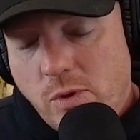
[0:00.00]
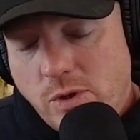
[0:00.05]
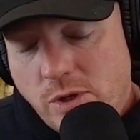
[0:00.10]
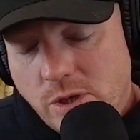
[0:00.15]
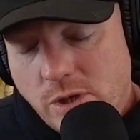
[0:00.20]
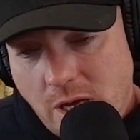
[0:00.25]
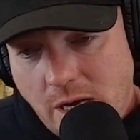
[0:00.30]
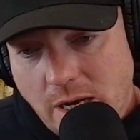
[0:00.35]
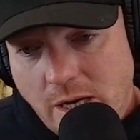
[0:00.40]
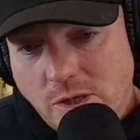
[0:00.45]
and we'll
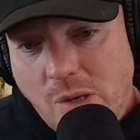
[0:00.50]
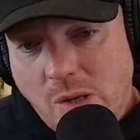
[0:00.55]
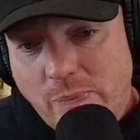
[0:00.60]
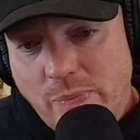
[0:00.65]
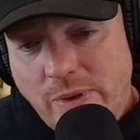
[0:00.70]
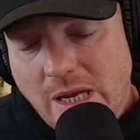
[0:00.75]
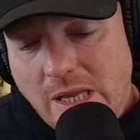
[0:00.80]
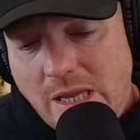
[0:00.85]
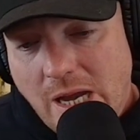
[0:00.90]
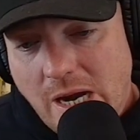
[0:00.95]
just kind of
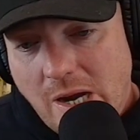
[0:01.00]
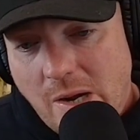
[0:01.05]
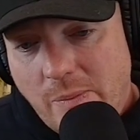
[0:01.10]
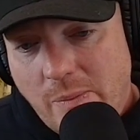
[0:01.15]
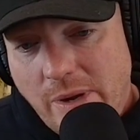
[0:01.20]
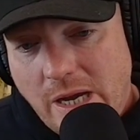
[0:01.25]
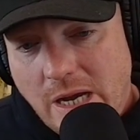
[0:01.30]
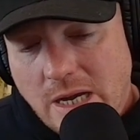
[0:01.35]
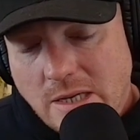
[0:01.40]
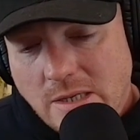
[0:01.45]
jump into there
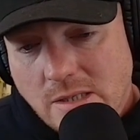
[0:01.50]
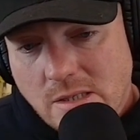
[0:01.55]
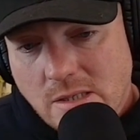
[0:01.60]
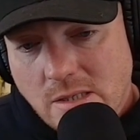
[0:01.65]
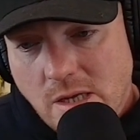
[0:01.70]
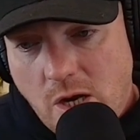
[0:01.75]
because,